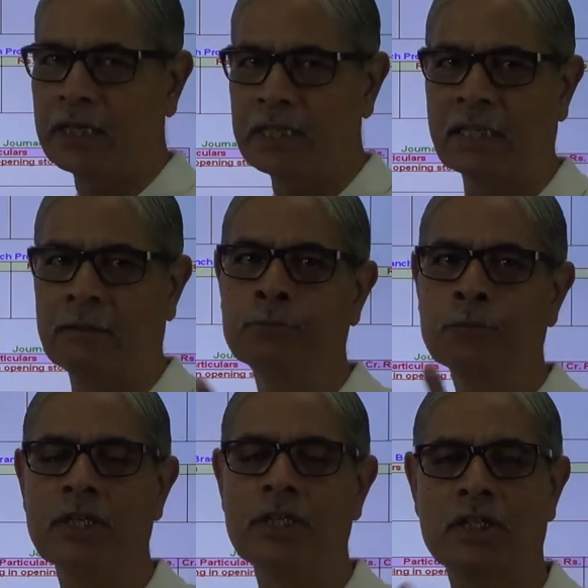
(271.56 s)
reserve
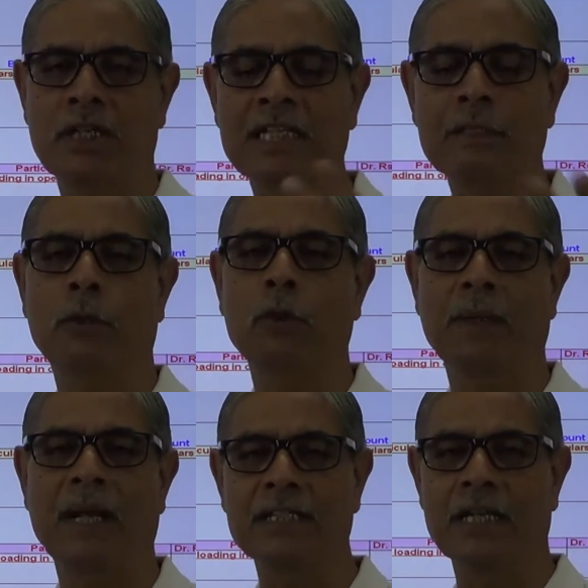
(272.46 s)
is transferred to
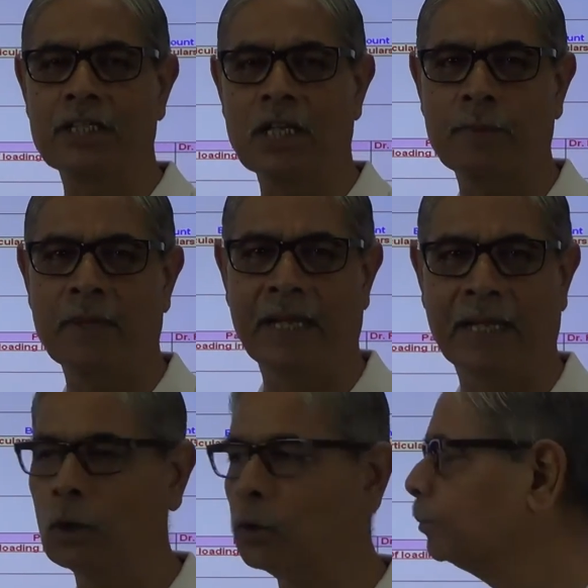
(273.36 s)
branch adjustment
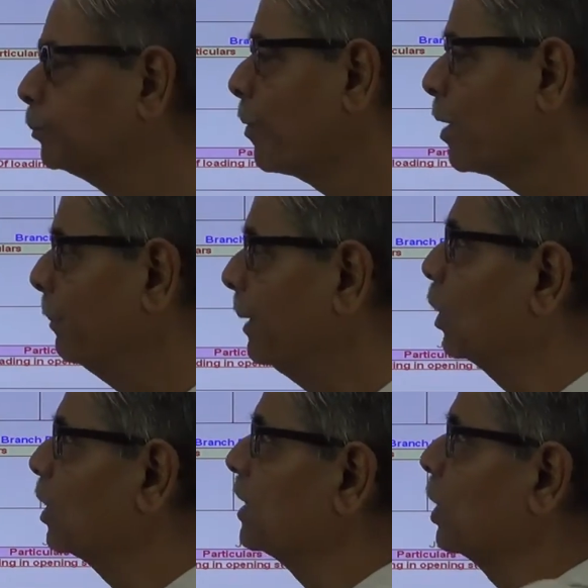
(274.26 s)
account
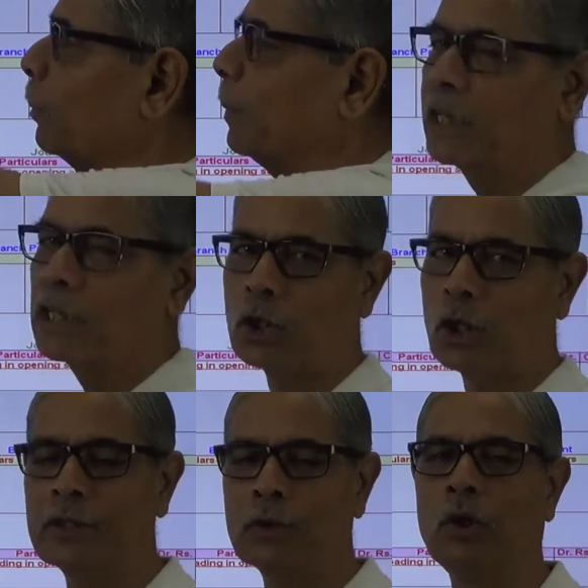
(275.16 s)
because the opening
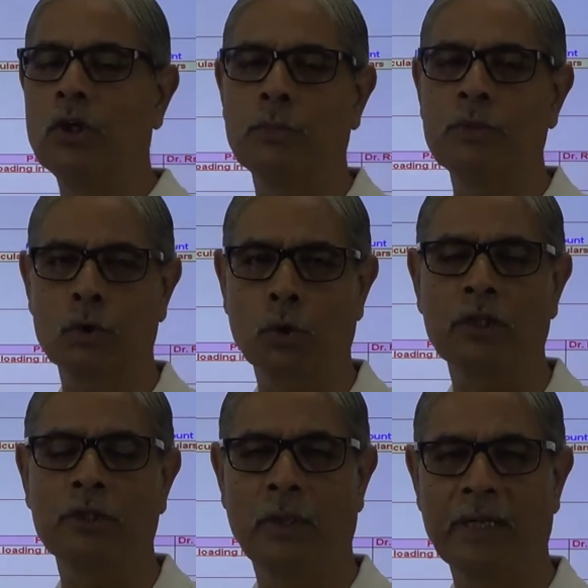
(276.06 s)
stock is going to be
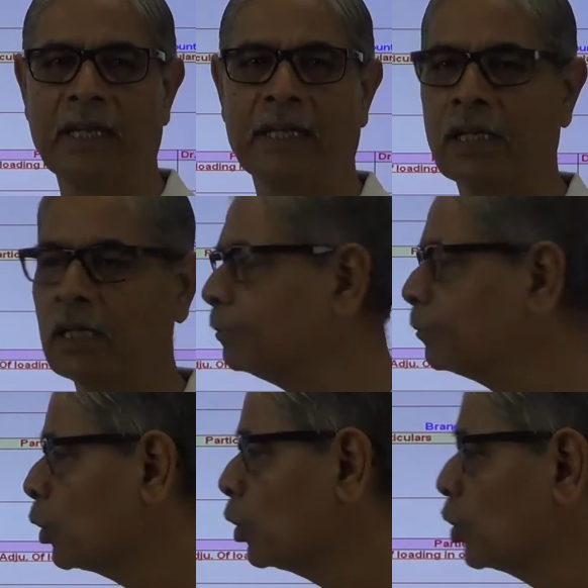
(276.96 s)
sold during the year.
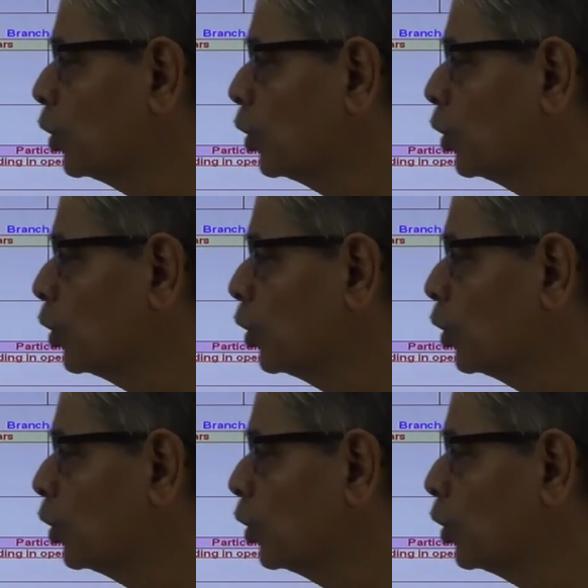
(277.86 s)
So